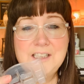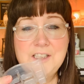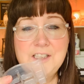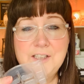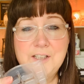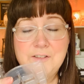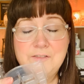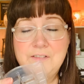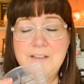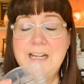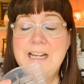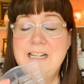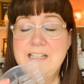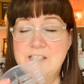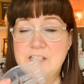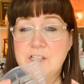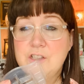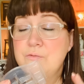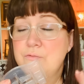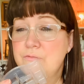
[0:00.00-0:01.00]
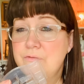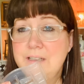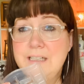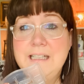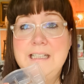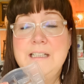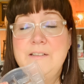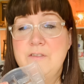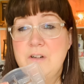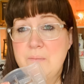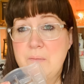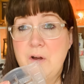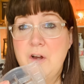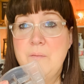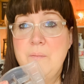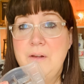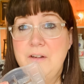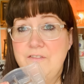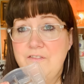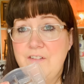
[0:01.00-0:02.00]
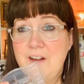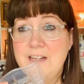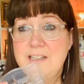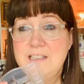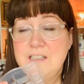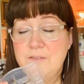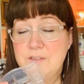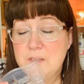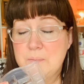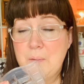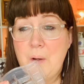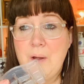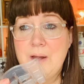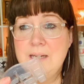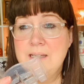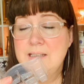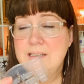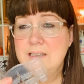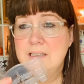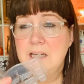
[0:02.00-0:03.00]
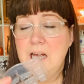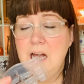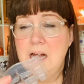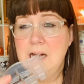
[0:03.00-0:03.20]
lovely. It does really remind me of Festive Spice.